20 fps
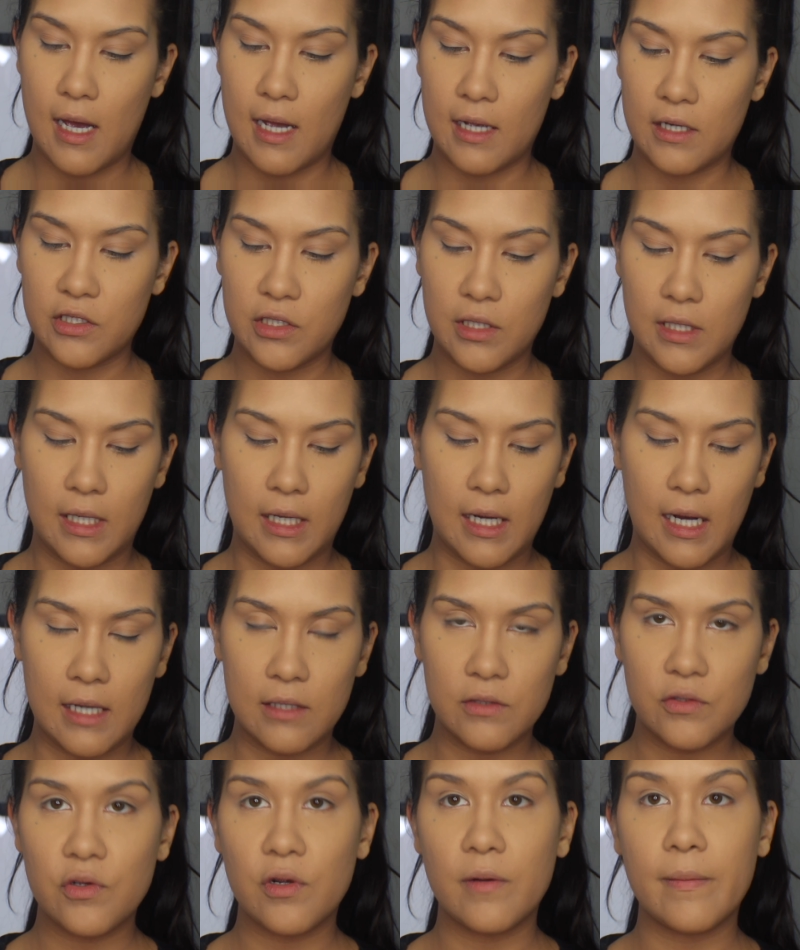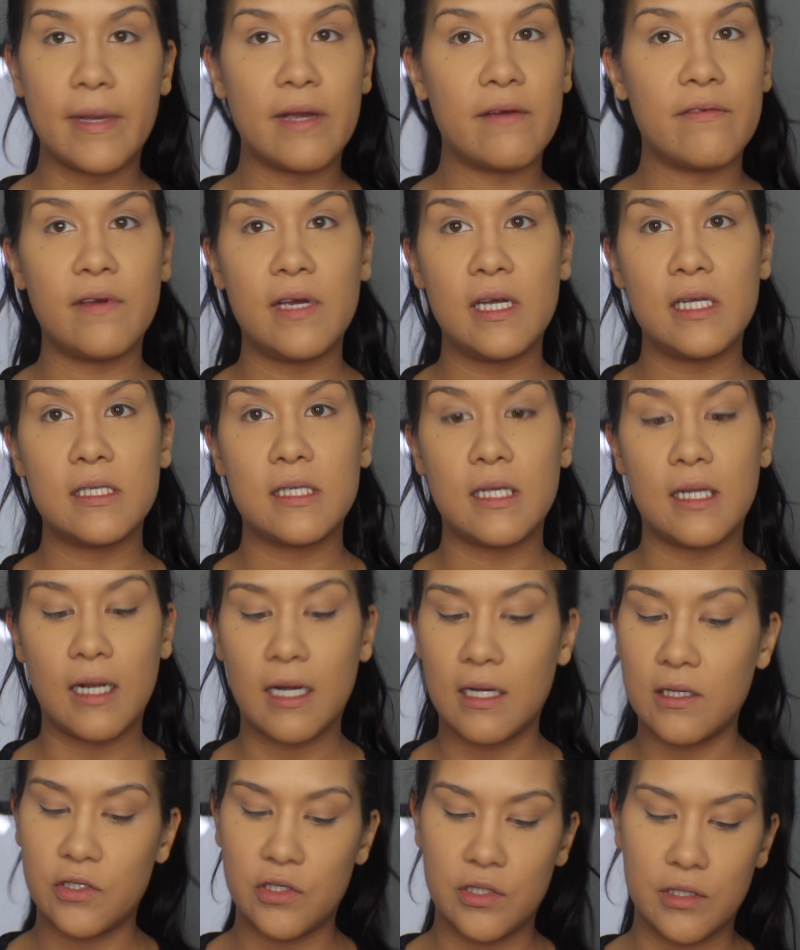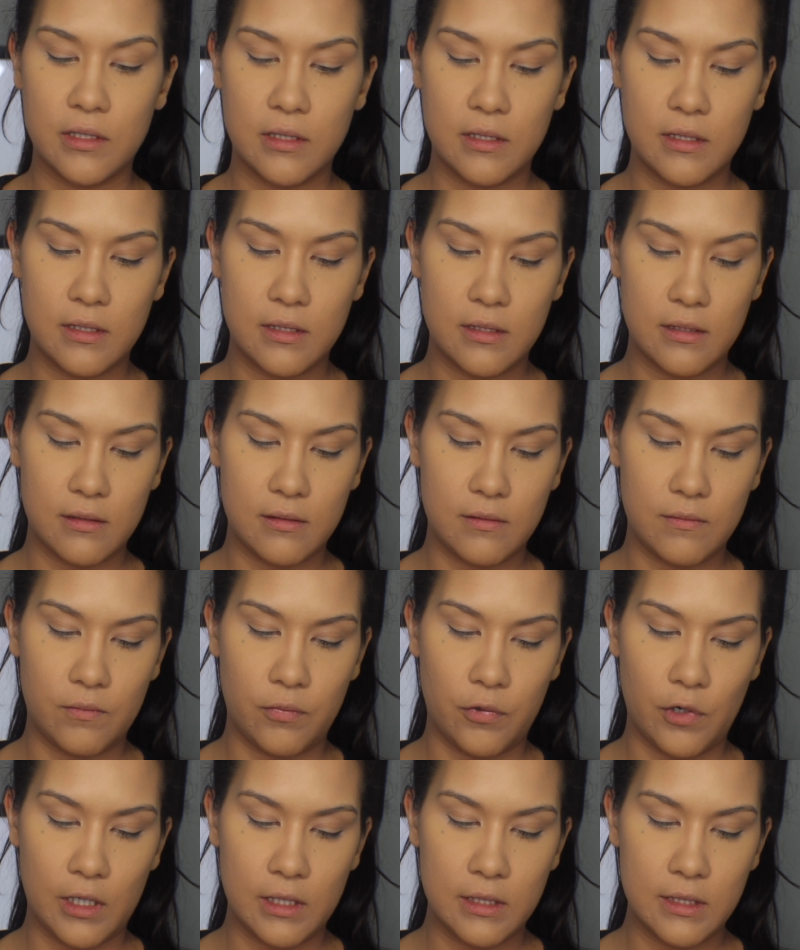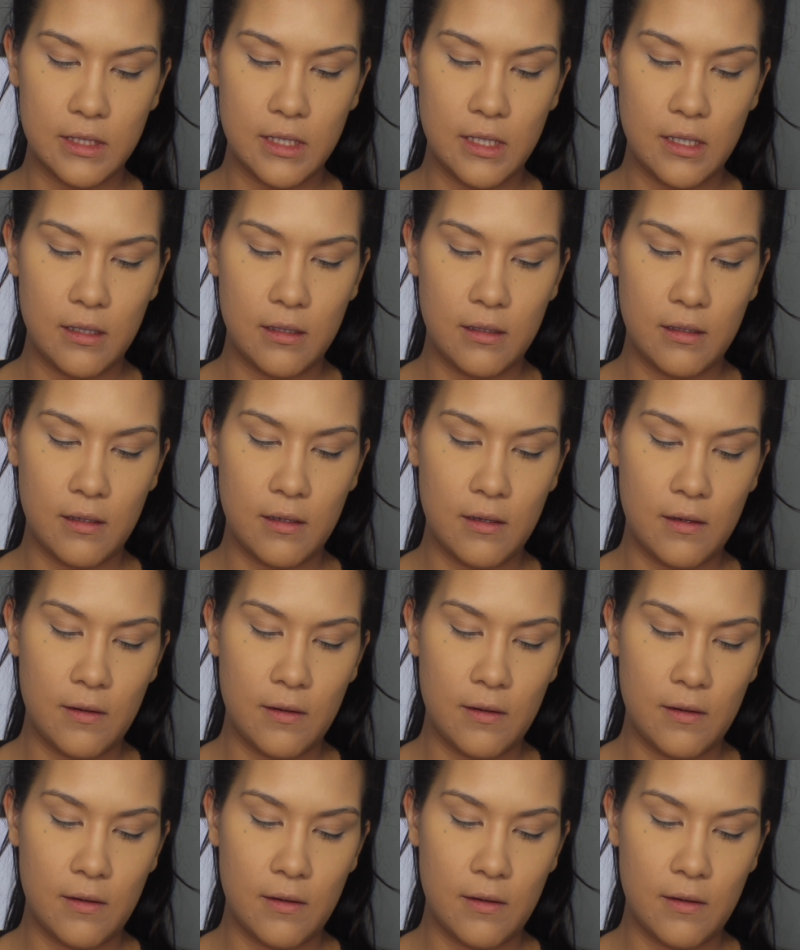actually contour my face and not just bronze it.